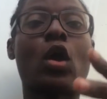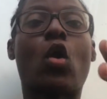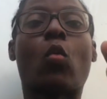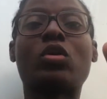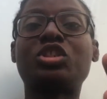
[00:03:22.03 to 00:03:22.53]

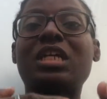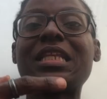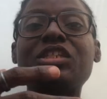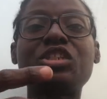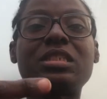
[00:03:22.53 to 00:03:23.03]
what
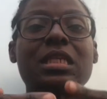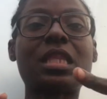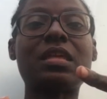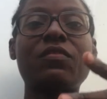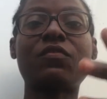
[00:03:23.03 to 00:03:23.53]
challenges are
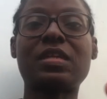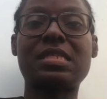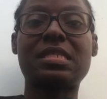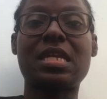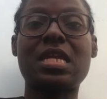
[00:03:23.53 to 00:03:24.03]
they
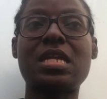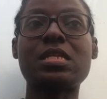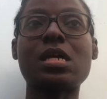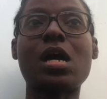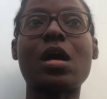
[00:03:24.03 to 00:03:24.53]
facing
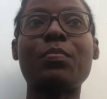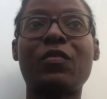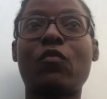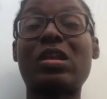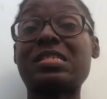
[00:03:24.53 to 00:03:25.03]

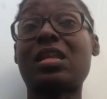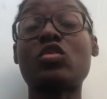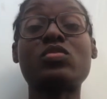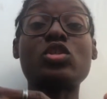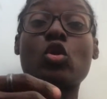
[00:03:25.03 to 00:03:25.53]
before they started
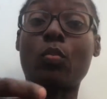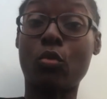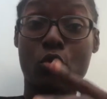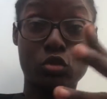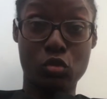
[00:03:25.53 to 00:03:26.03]
using your
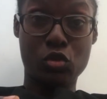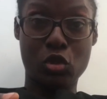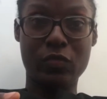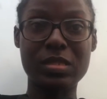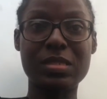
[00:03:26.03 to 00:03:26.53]
product or
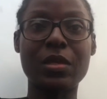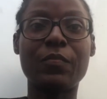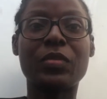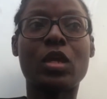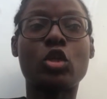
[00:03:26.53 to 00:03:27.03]
service.
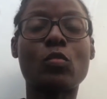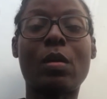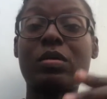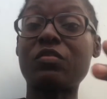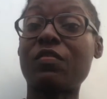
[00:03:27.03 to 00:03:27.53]
You might
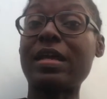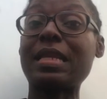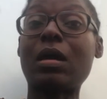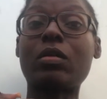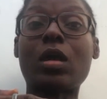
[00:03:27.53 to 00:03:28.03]
want to find
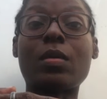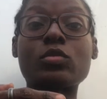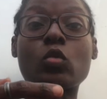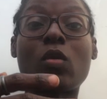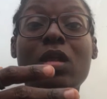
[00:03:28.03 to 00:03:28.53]
out,
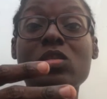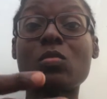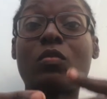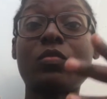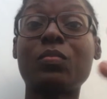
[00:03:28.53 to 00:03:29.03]
so what are
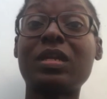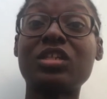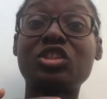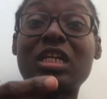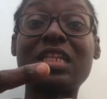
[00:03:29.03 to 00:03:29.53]
some of the
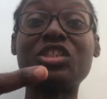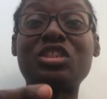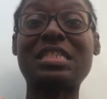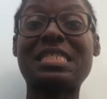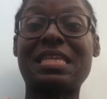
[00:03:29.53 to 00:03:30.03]
biggest
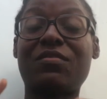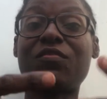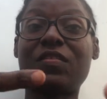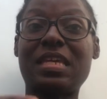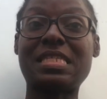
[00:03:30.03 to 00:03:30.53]
challenges
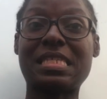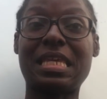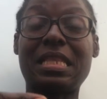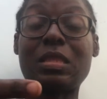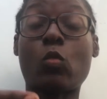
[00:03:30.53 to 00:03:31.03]
they face
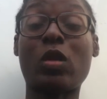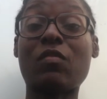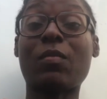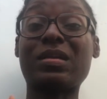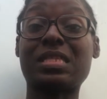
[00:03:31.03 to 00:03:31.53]
in
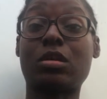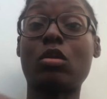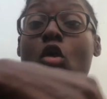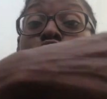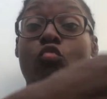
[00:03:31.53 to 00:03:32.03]
whatever
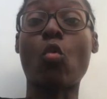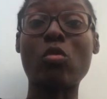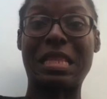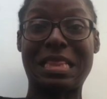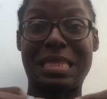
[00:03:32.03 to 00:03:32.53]
particular role
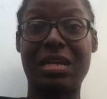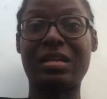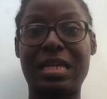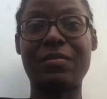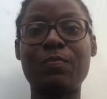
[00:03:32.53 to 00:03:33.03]
that they are
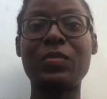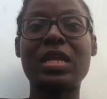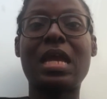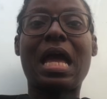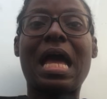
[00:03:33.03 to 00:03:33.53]
in,
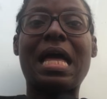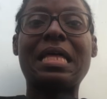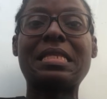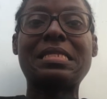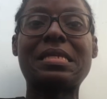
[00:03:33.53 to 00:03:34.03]

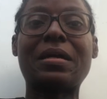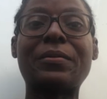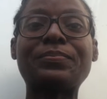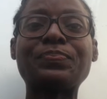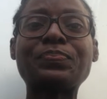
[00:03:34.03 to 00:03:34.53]
and